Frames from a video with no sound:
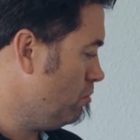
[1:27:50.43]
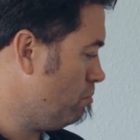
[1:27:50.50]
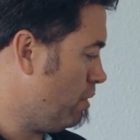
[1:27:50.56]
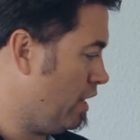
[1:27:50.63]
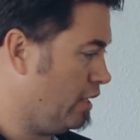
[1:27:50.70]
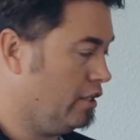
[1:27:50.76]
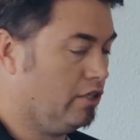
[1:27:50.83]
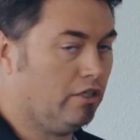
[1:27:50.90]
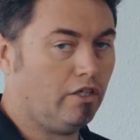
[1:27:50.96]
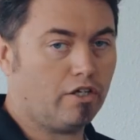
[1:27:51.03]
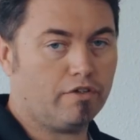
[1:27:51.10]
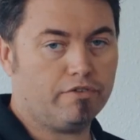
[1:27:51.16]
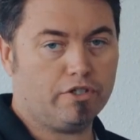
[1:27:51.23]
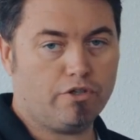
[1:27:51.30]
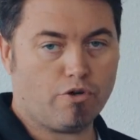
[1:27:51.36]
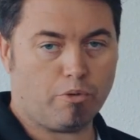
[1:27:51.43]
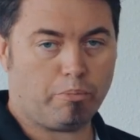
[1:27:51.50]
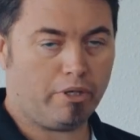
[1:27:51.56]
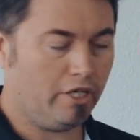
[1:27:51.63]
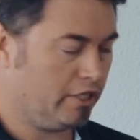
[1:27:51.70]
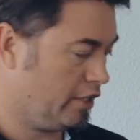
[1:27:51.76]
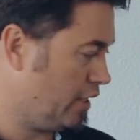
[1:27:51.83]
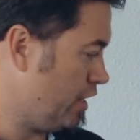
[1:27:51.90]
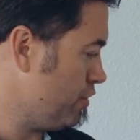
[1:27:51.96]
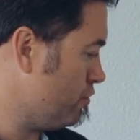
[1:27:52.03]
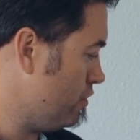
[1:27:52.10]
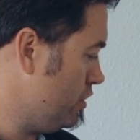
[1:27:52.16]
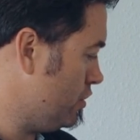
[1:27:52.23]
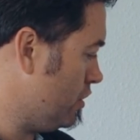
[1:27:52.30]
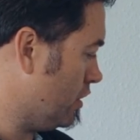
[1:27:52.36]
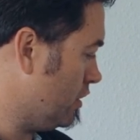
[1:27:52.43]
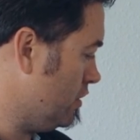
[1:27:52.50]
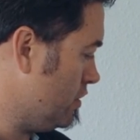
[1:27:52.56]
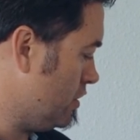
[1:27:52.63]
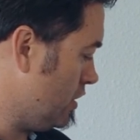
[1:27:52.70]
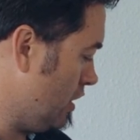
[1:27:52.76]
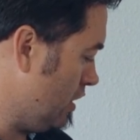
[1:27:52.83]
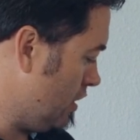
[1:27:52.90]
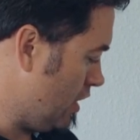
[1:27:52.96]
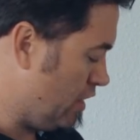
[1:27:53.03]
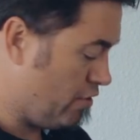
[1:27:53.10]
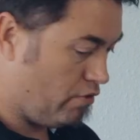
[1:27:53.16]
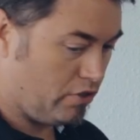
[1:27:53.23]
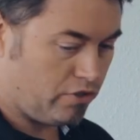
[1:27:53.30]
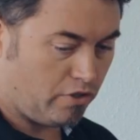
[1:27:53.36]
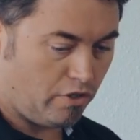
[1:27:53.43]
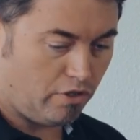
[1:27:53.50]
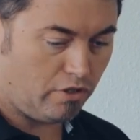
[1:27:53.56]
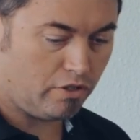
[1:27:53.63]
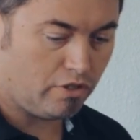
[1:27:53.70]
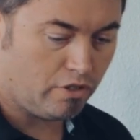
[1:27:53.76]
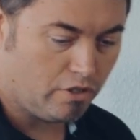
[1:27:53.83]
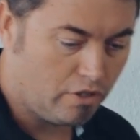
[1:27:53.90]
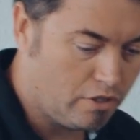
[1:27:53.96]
But in a lot of the European countries, you can see that there is no